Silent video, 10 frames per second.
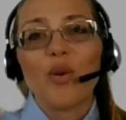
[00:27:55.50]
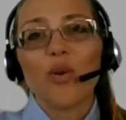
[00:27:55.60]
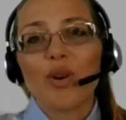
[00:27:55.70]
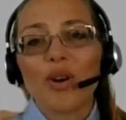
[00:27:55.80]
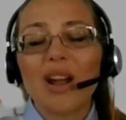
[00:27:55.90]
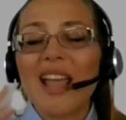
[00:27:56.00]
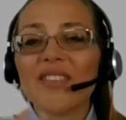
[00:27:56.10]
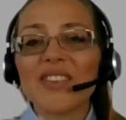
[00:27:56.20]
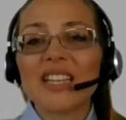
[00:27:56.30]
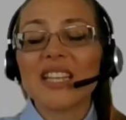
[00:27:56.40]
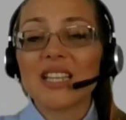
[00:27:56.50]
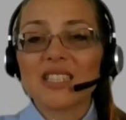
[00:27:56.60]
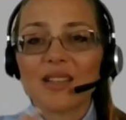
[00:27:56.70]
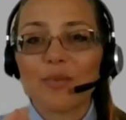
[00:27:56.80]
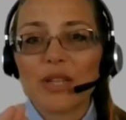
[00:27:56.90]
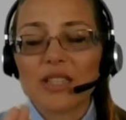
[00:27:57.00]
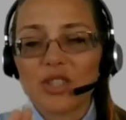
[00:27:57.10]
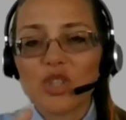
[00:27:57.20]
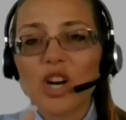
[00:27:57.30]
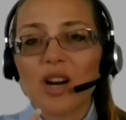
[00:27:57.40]
Or everything is
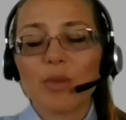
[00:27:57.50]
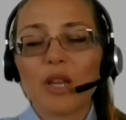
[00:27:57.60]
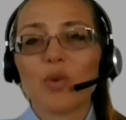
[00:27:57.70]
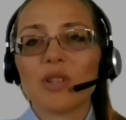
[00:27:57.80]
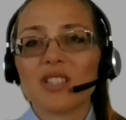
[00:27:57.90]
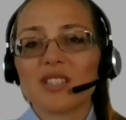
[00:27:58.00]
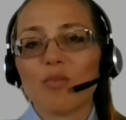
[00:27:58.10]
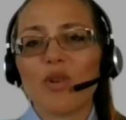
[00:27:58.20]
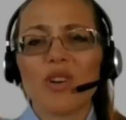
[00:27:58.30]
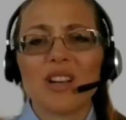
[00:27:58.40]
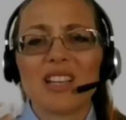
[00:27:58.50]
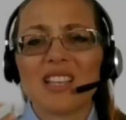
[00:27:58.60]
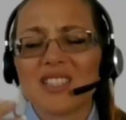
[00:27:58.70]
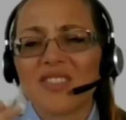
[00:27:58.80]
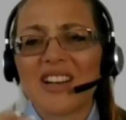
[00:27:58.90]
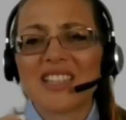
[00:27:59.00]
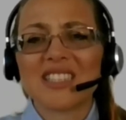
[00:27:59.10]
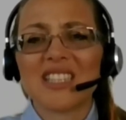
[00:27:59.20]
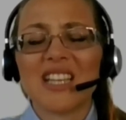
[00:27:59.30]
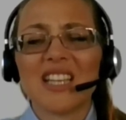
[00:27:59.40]
completely charming with the smoking, it's
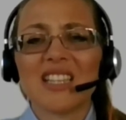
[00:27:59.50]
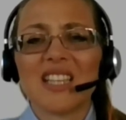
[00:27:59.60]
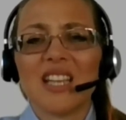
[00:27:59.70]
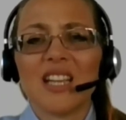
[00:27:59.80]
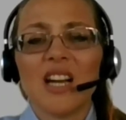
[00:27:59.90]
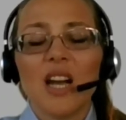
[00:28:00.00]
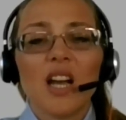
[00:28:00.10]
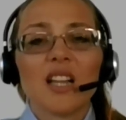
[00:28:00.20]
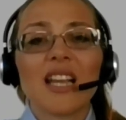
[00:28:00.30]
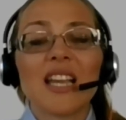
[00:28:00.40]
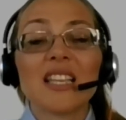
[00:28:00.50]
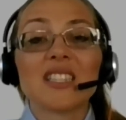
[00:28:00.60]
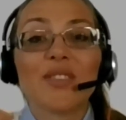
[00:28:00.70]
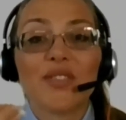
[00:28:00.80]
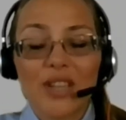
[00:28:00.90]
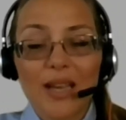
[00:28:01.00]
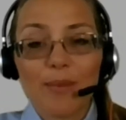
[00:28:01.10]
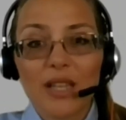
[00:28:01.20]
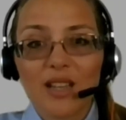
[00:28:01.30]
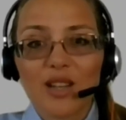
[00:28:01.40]
fascinating. Like it's
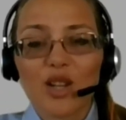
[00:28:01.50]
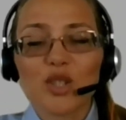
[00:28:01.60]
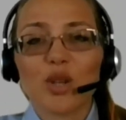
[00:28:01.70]
feminine. It's